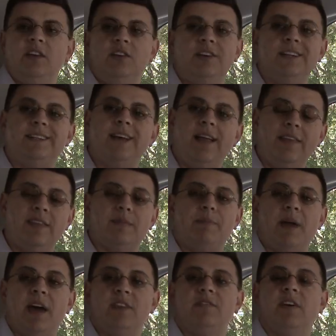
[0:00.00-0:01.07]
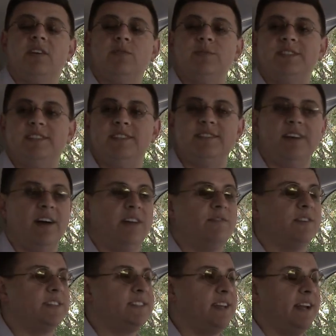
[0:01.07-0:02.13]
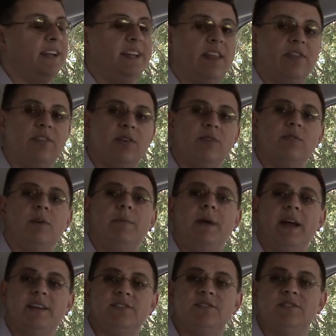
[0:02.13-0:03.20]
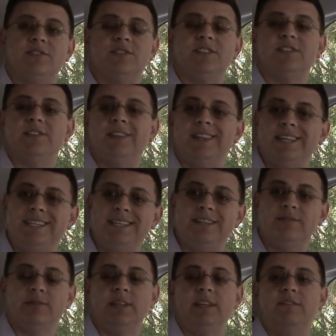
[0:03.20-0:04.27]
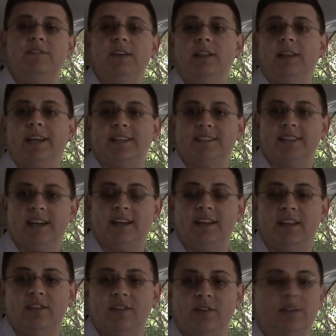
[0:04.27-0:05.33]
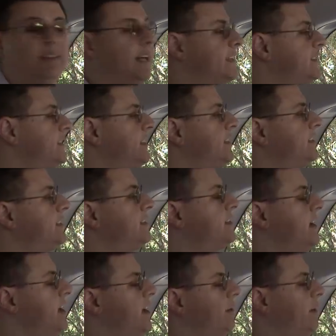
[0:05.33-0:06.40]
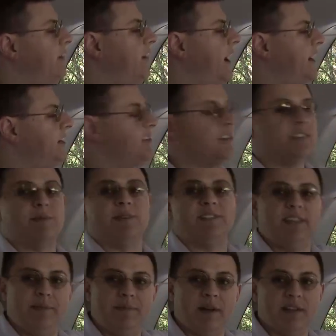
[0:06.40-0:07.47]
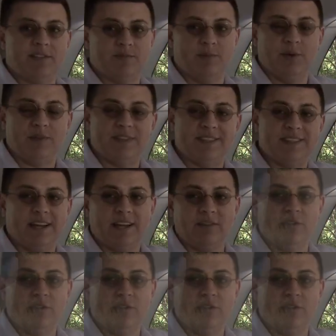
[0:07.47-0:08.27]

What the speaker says: You can tell that the Pathfinder was designed for second and third row passengers so that they didn't really feel like second and third class citizens. We have height adjustable seat belts for both the second